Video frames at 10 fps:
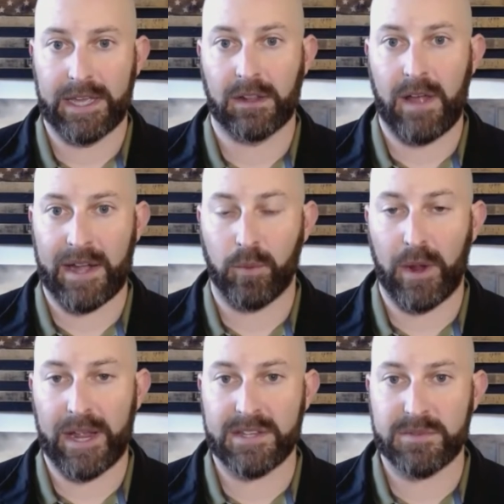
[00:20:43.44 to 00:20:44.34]
in a lot of
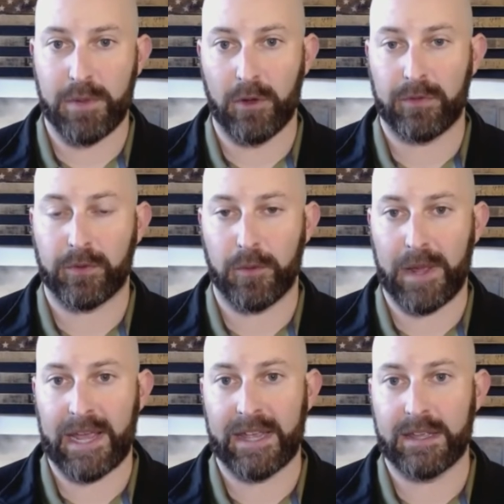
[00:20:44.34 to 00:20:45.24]
ways, both from
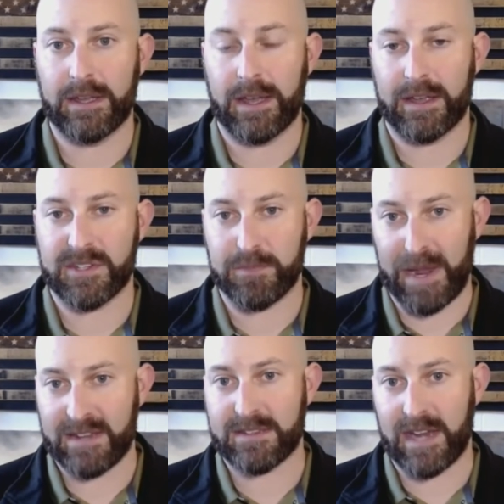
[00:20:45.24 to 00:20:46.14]
a
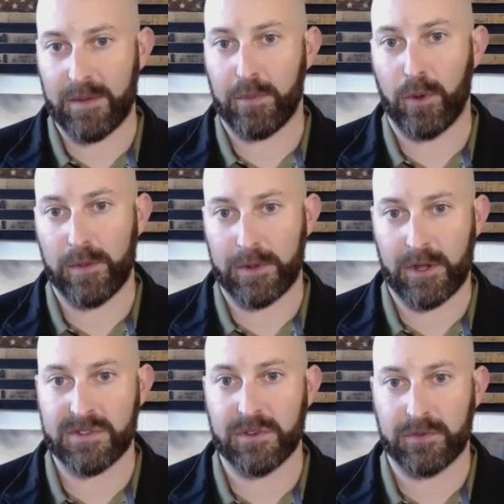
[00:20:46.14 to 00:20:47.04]
space standpoint, but
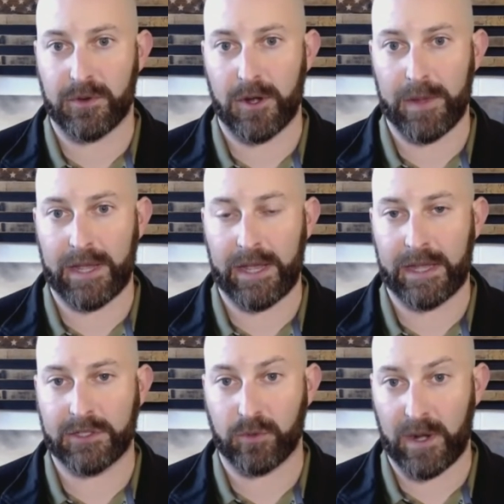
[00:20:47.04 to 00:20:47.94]
also from
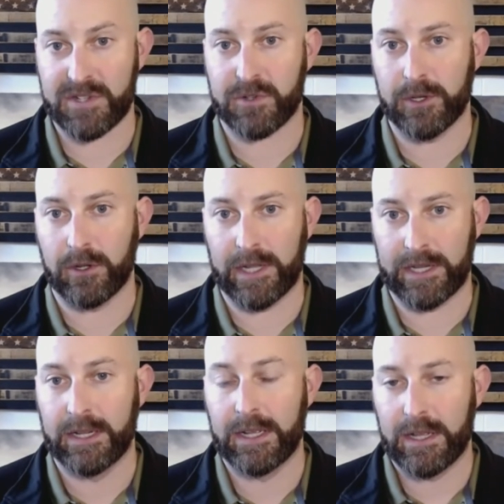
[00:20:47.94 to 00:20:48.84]
a terrestrial
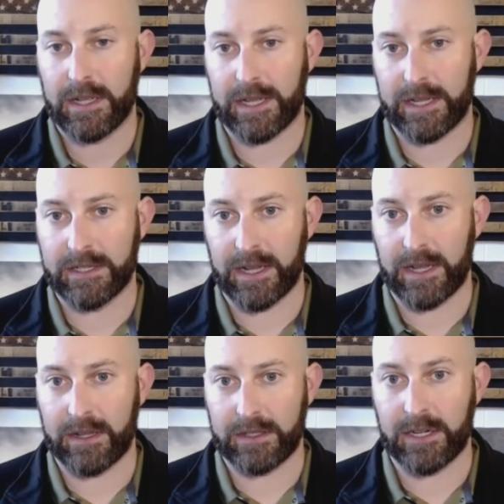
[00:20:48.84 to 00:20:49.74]
and
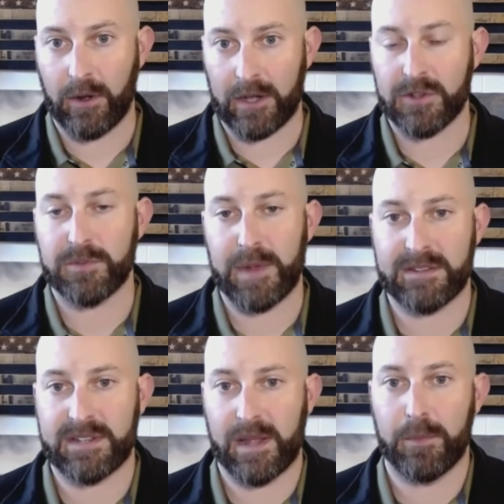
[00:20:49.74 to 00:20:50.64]
aerospace
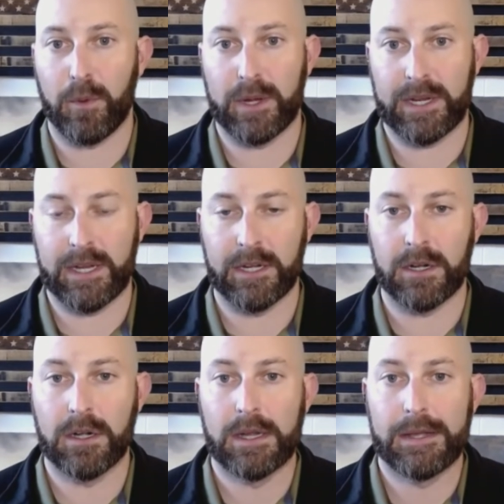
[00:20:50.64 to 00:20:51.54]
standpoint
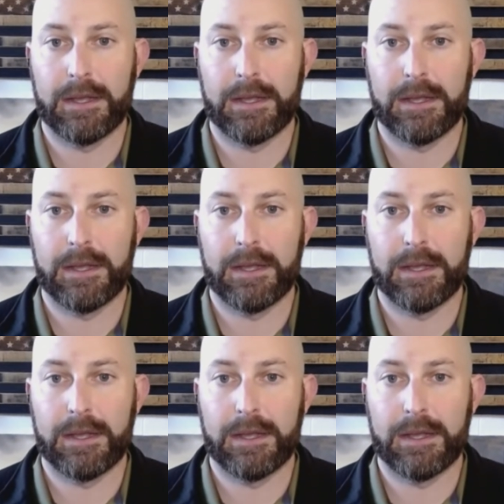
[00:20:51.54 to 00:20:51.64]
here.